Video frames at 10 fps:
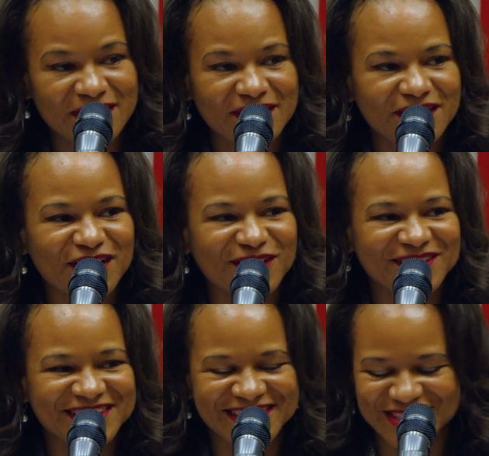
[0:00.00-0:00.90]

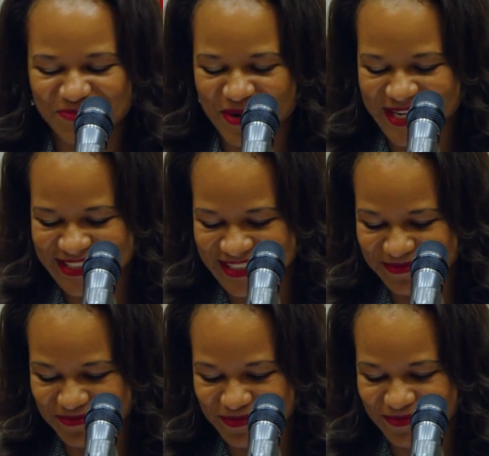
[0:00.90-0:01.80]
Kirkland is present.
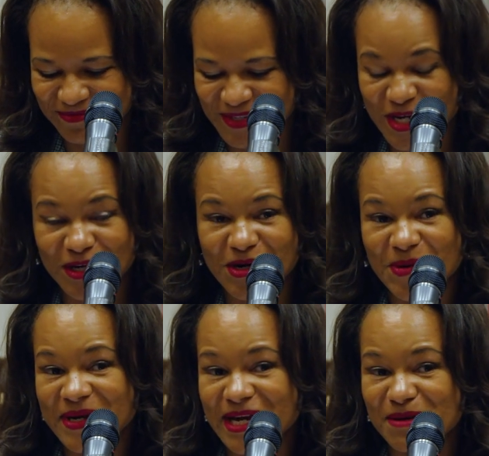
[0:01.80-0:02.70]

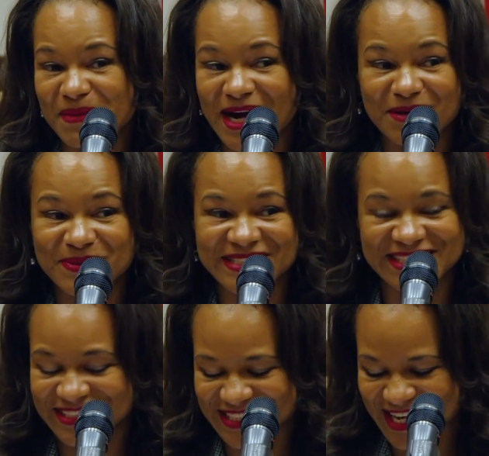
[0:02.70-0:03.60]
Growing up, I
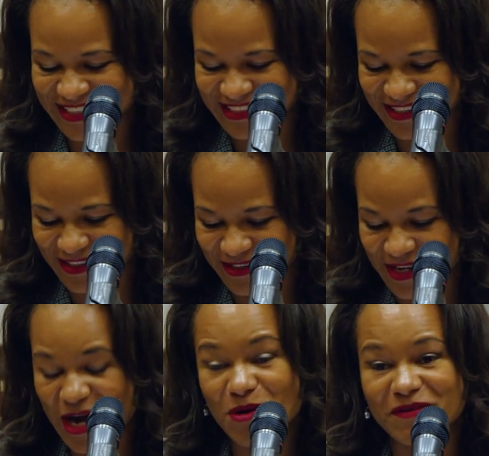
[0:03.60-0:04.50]
wasn't a daddy's girl.
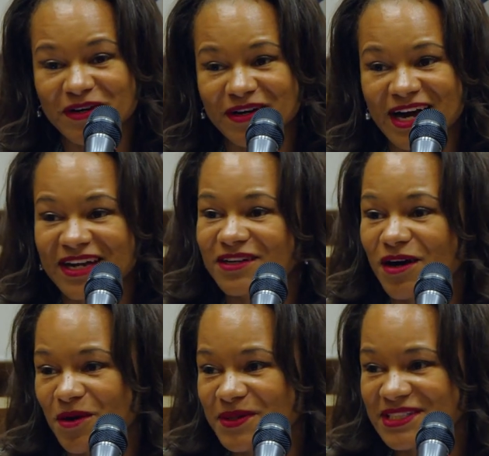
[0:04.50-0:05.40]
However, I could
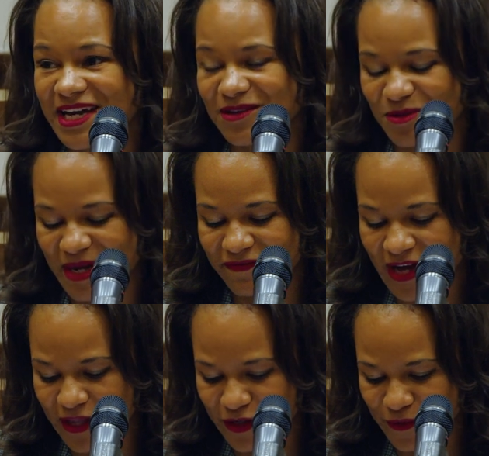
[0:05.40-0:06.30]
always count on my
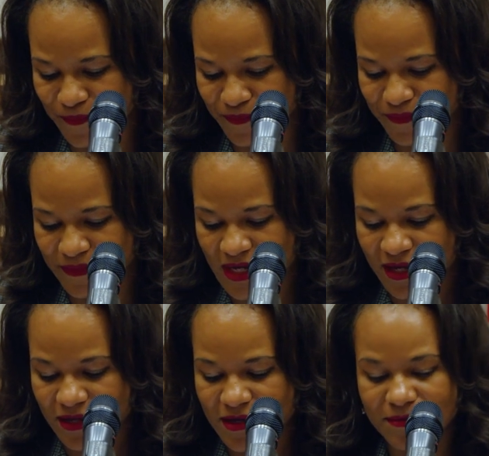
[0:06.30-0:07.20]
father.
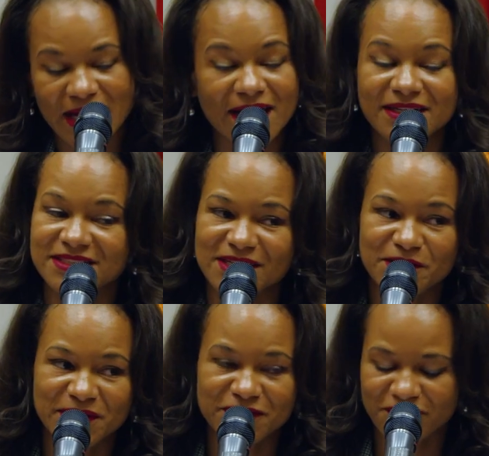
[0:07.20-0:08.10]
Though not a
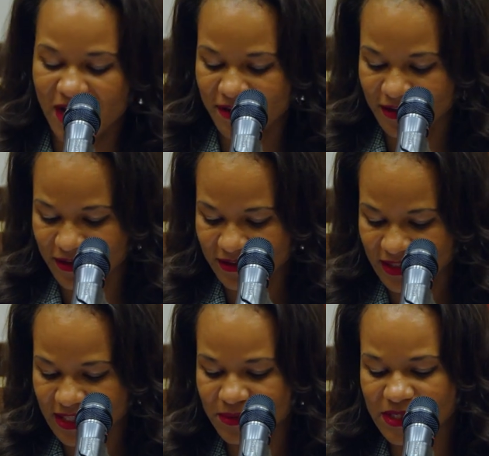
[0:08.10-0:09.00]
doting father,
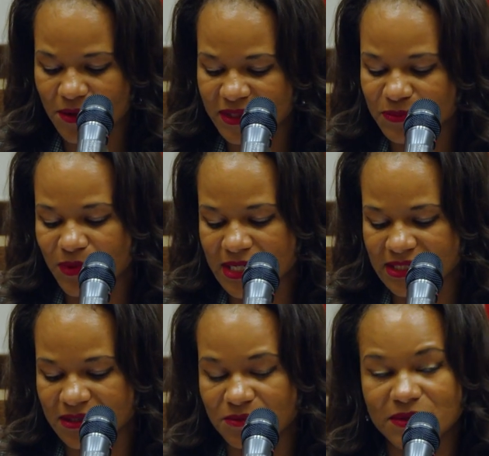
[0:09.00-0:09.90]
he was always
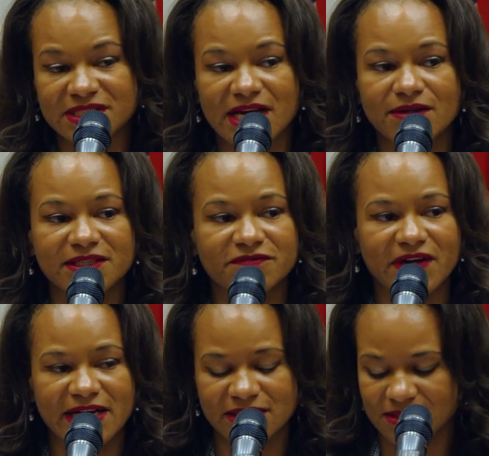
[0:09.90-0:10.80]
present with sound
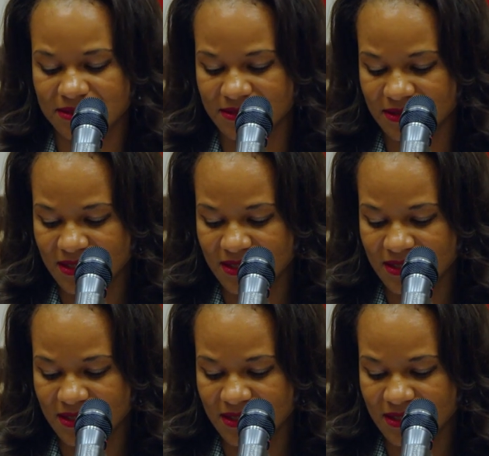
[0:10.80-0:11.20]
advice.